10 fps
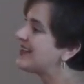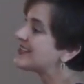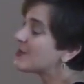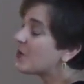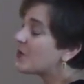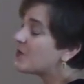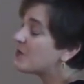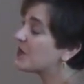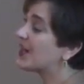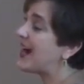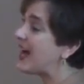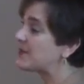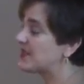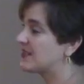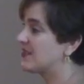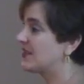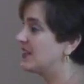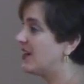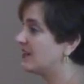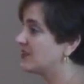So perhaps as an
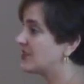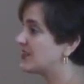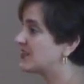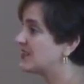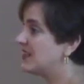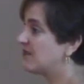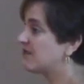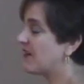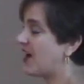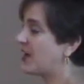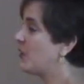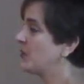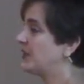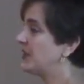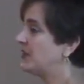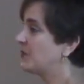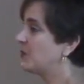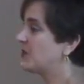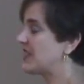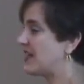archaeologist, if I only
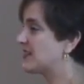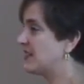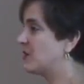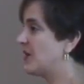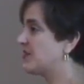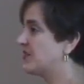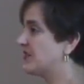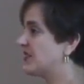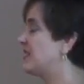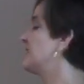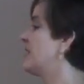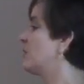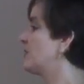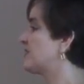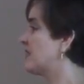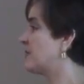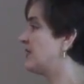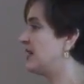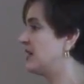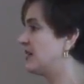was asking questions that dealt with
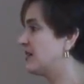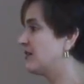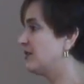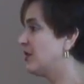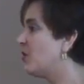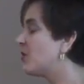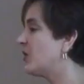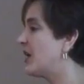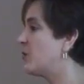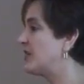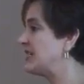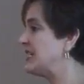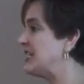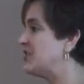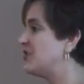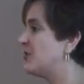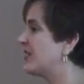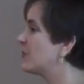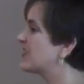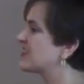something local, I wouldn't need to. But
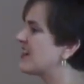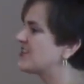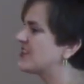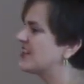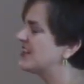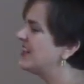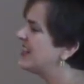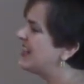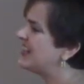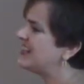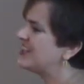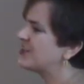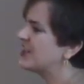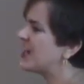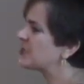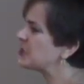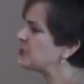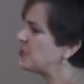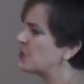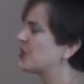it was such a an
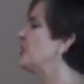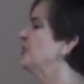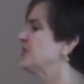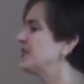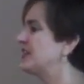international world.